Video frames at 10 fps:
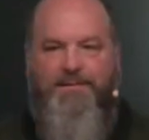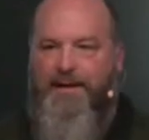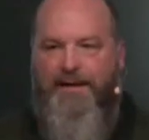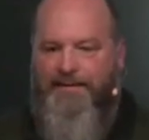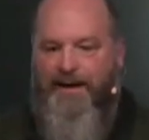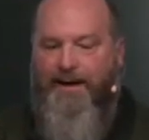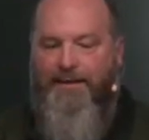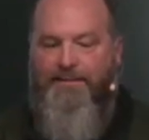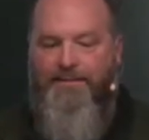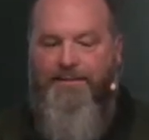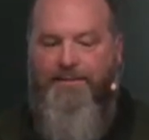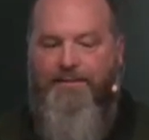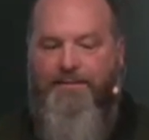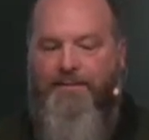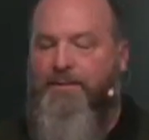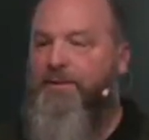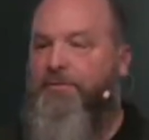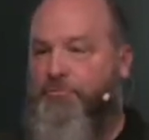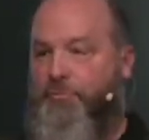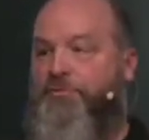at God
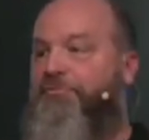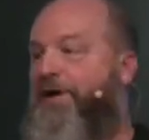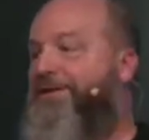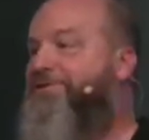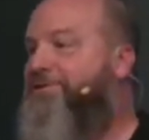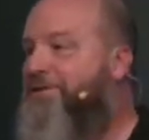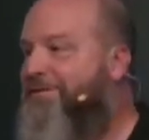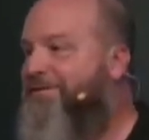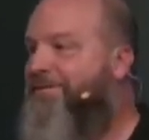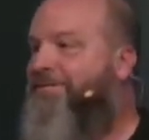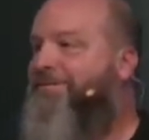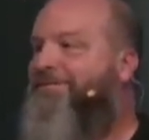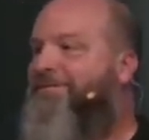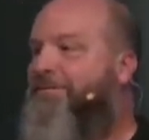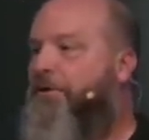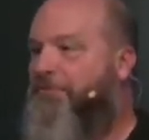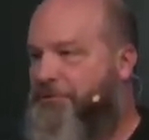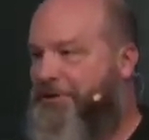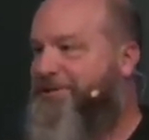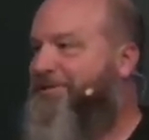through the face of
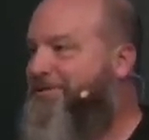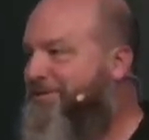Jesus?